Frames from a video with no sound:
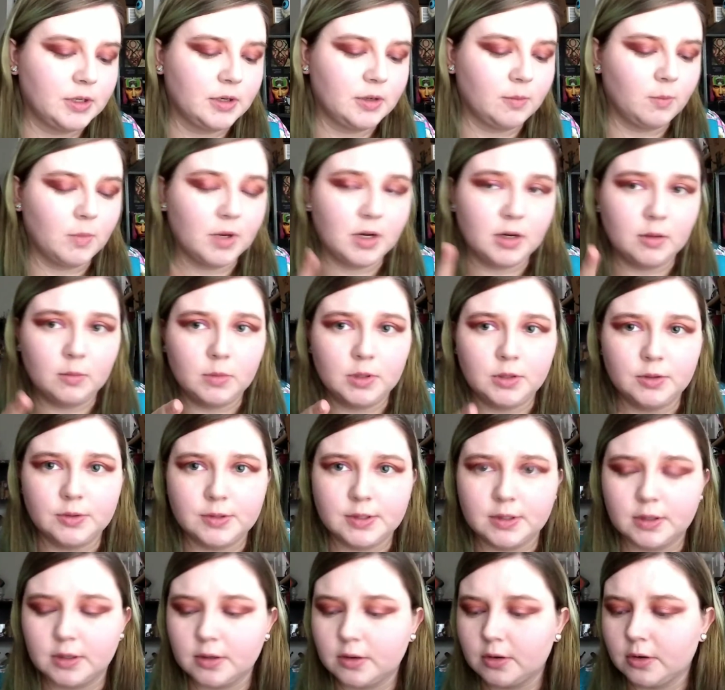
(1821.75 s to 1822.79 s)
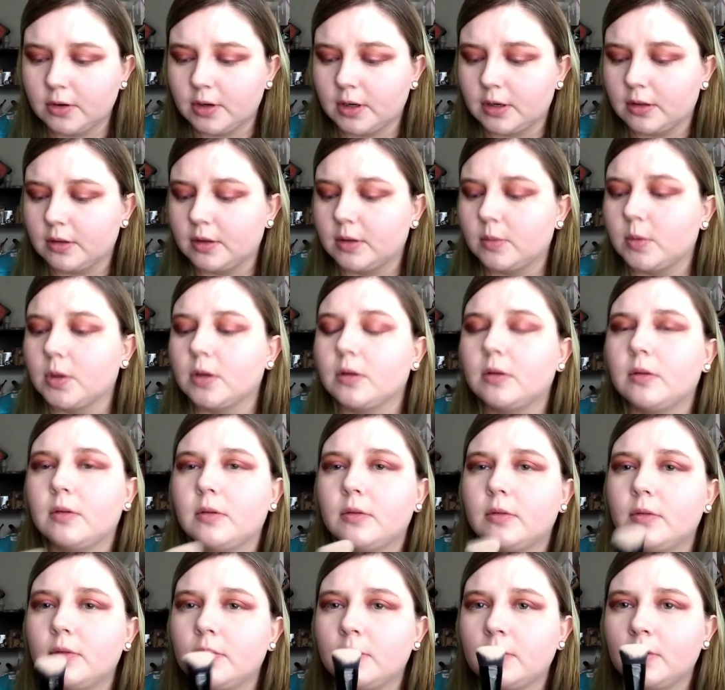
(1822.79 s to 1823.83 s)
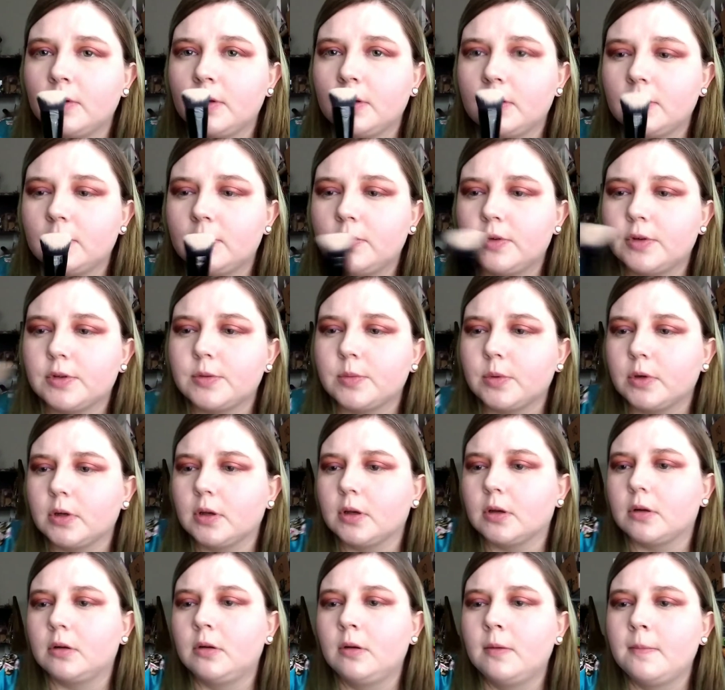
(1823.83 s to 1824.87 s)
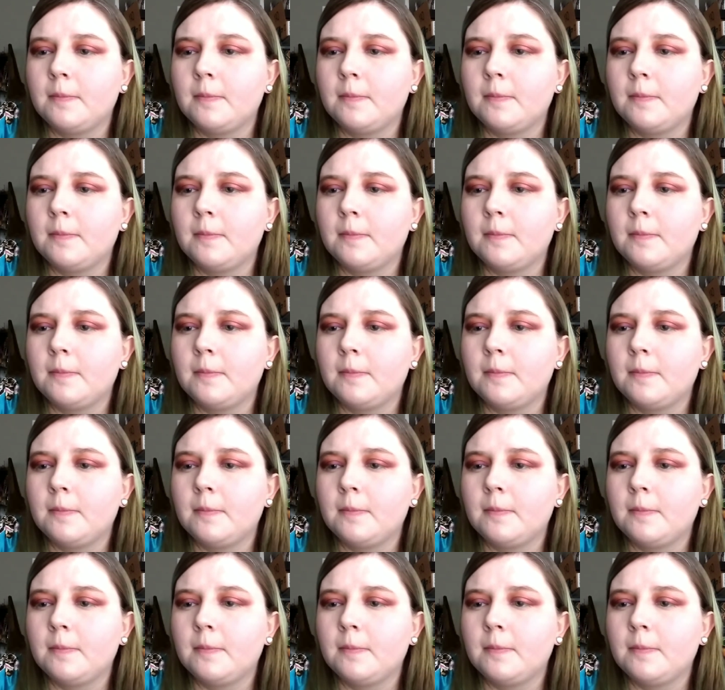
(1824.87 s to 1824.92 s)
I might not be using it correctly, but it feels pretty good.